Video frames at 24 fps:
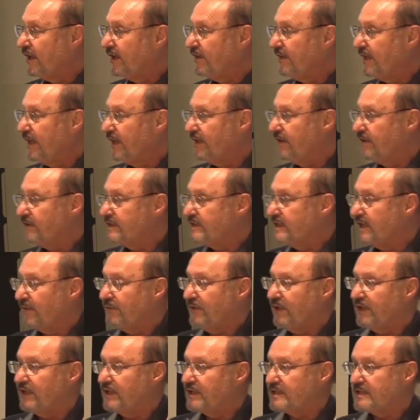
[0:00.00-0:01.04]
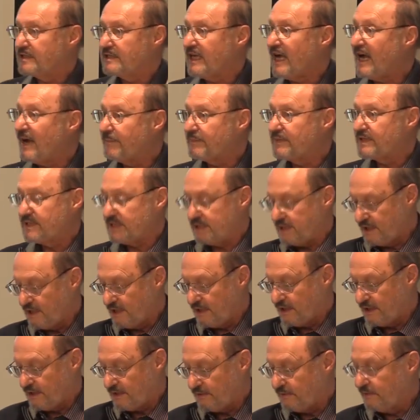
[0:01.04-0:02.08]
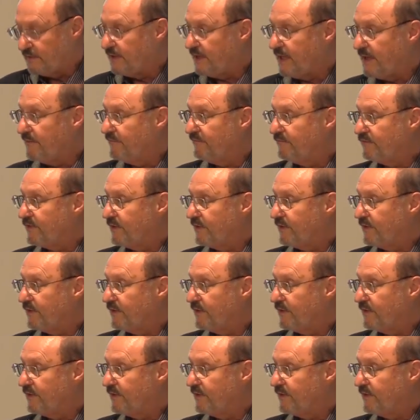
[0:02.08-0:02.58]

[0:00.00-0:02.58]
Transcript: then there's nothing that stops them